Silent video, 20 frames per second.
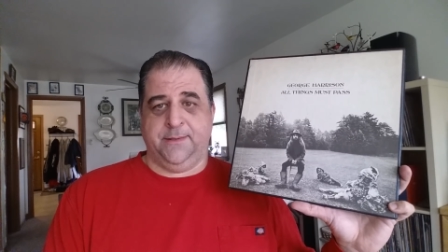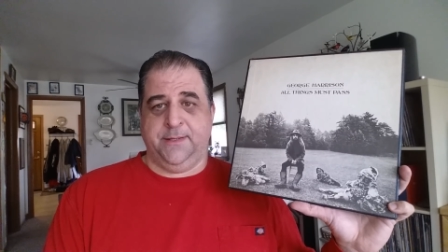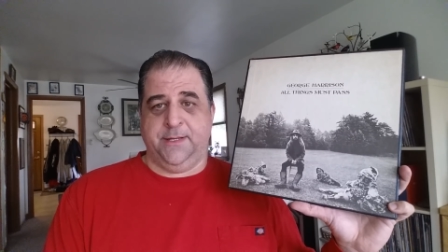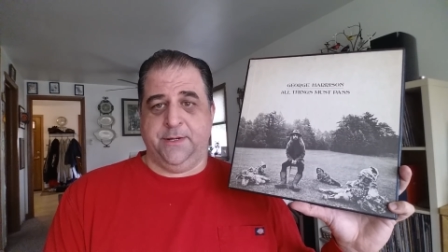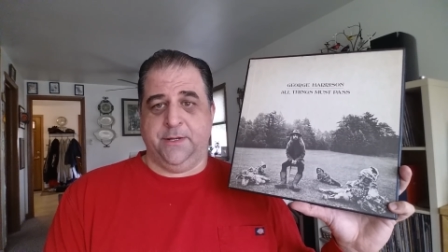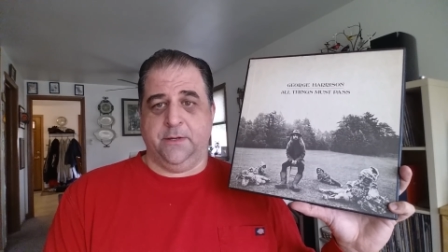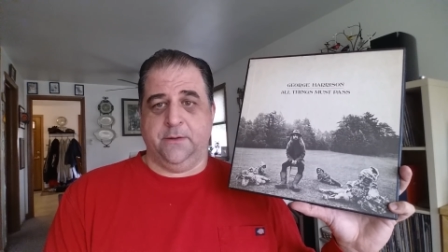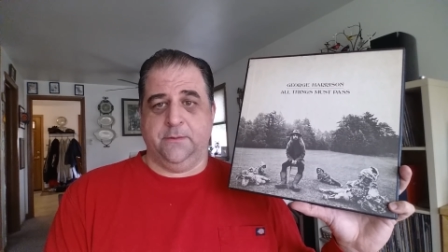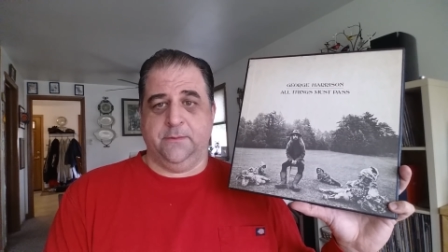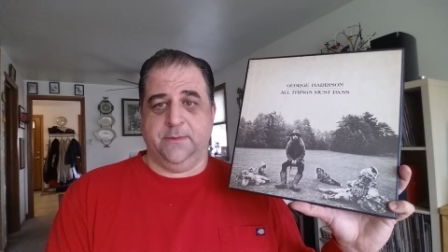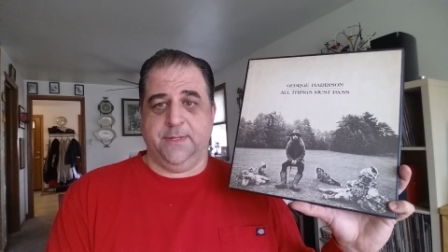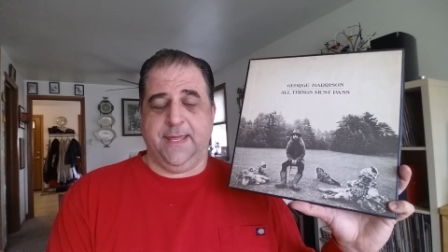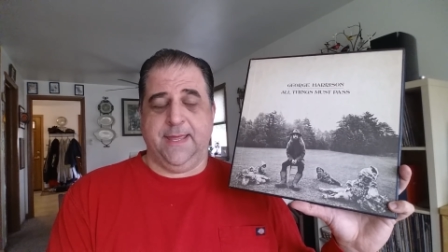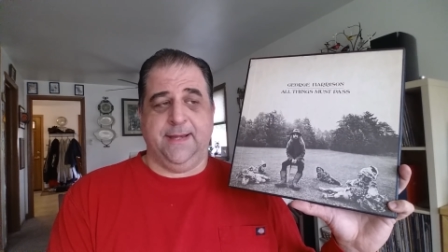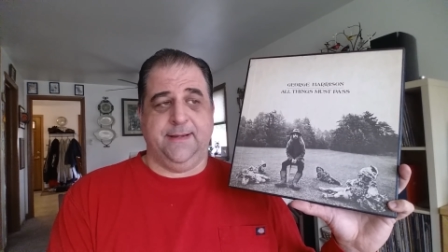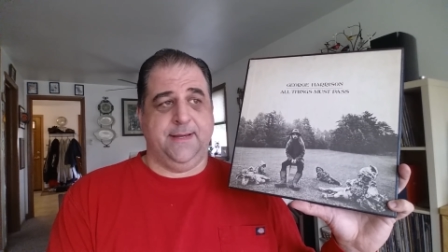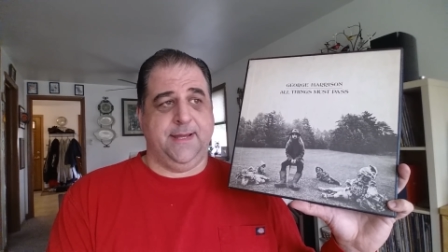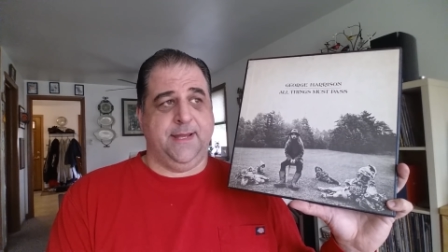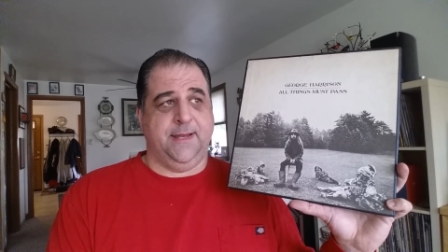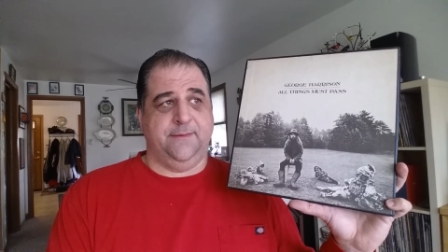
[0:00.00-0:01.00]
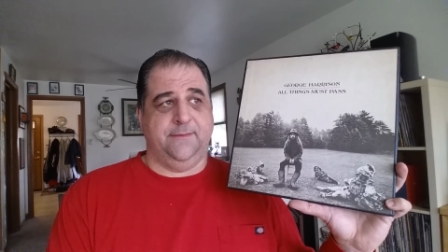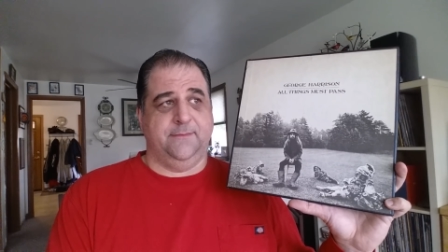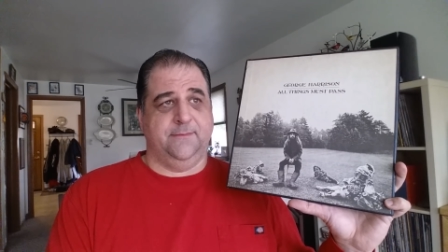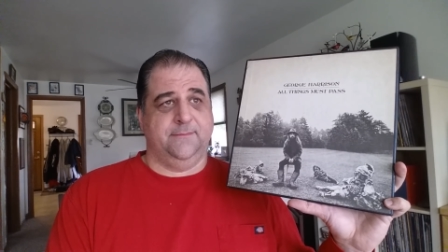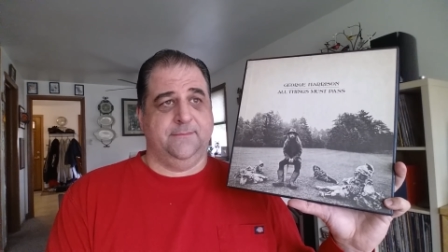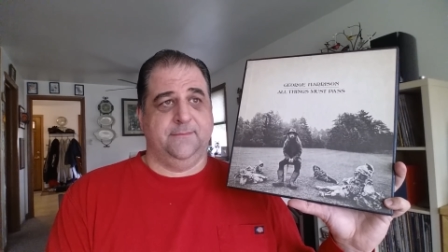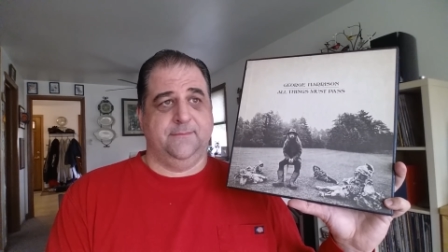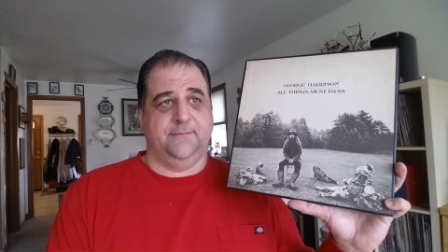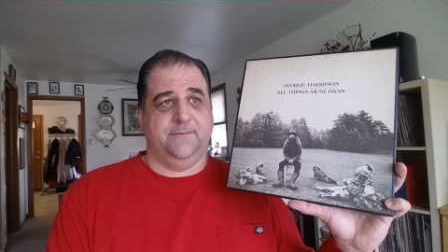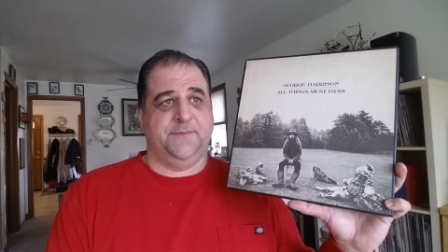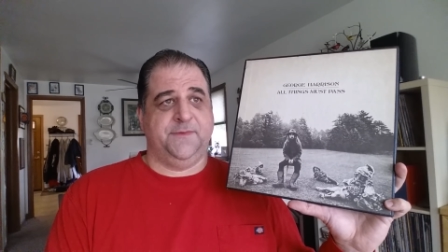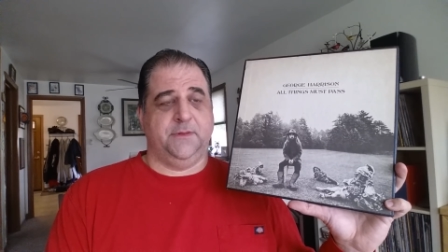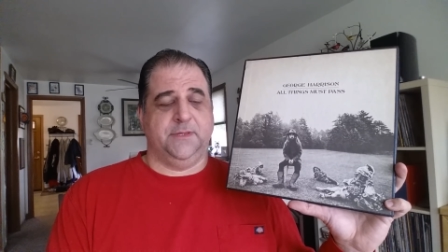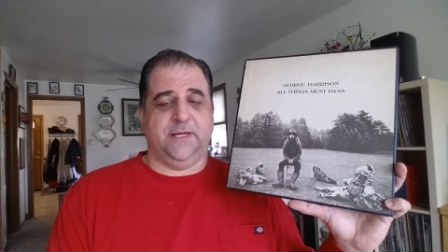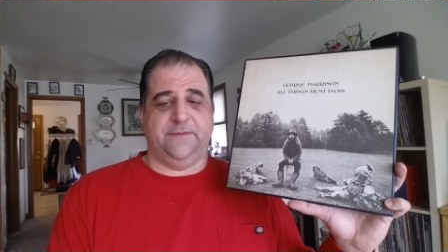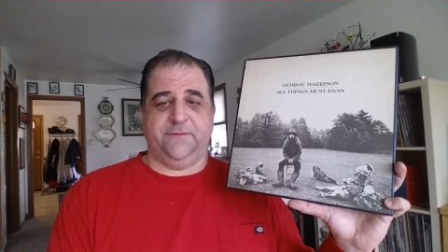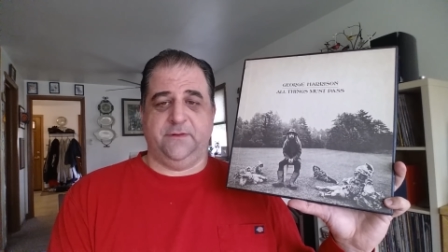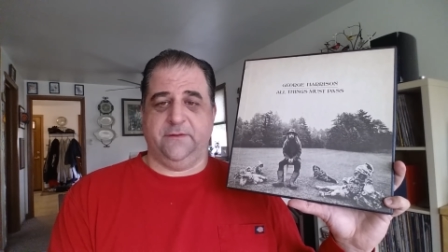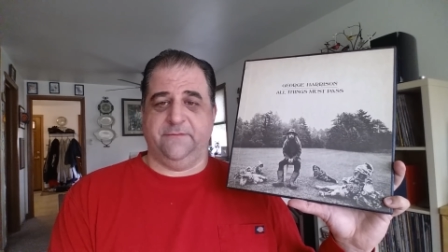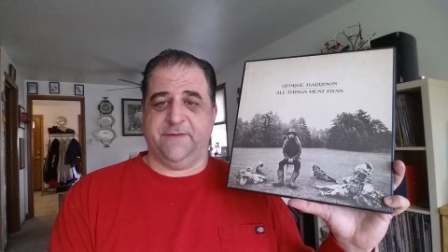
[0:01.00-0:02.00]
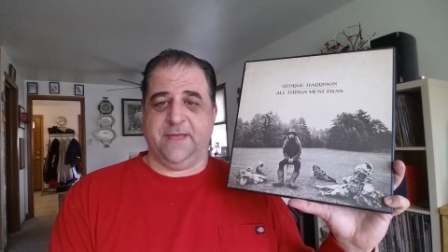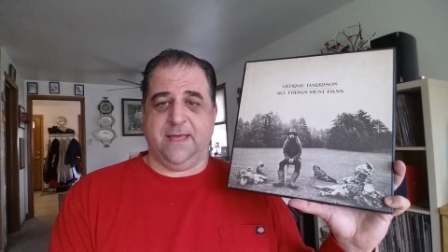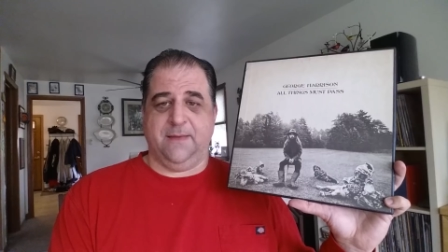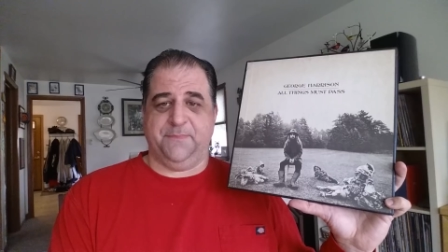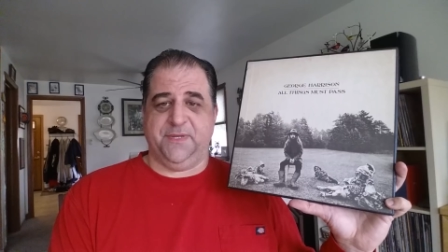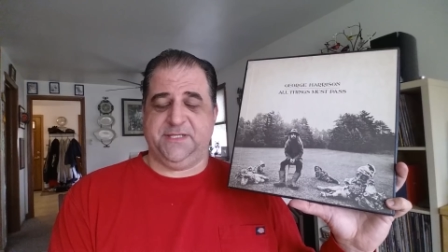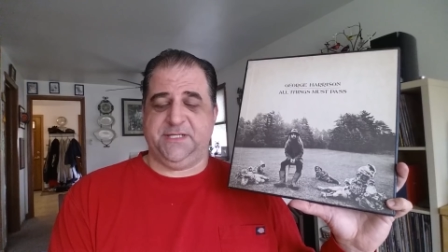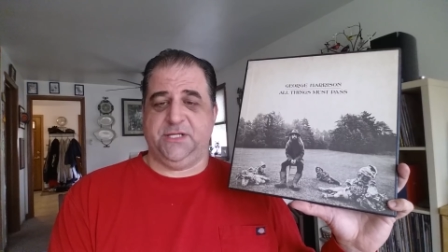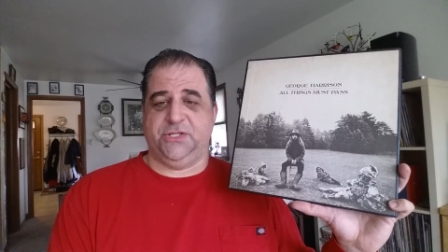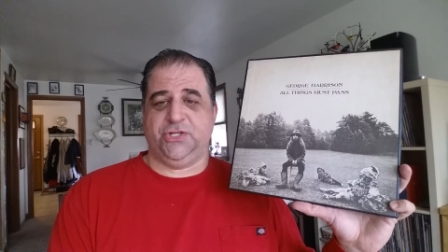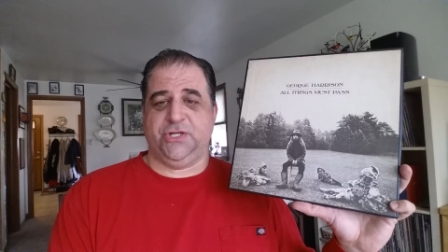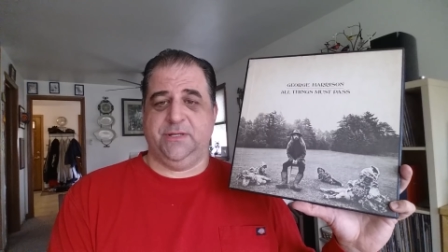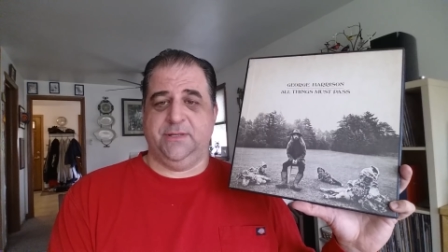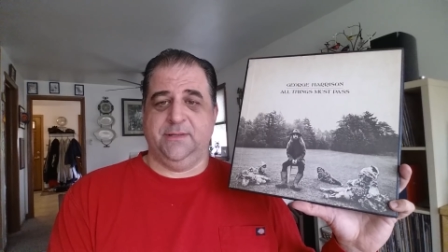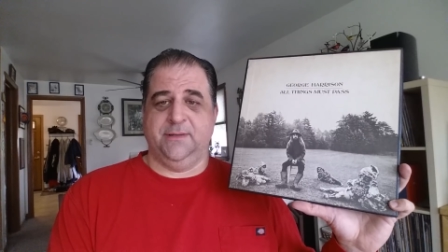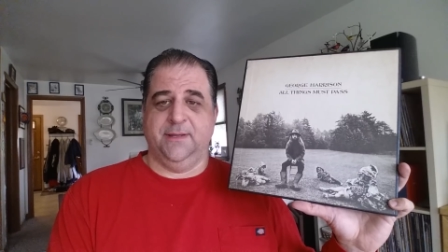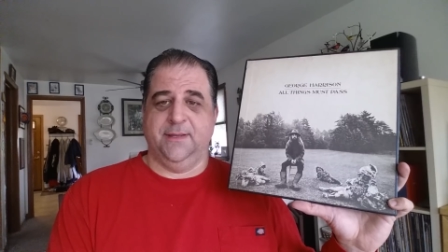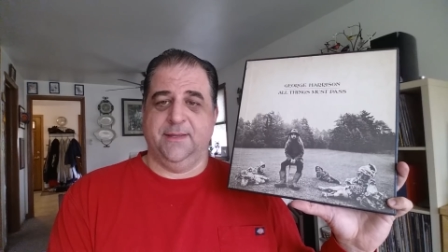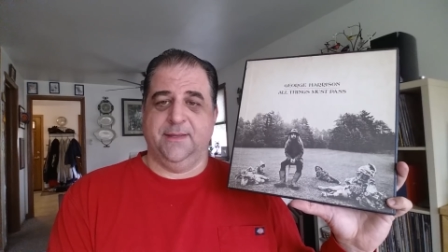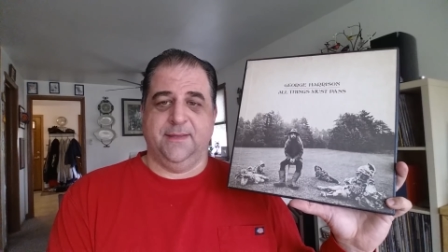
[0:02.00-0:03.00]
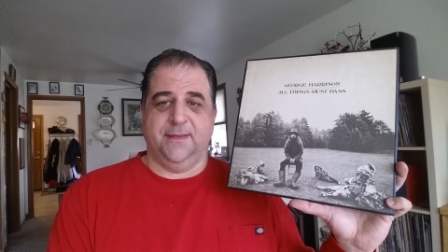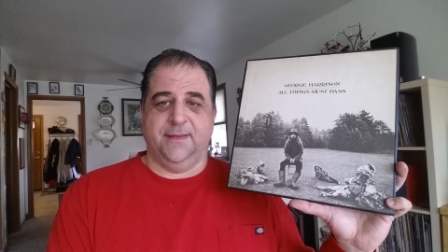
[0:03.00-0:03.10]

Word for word: you know, and and the level of competition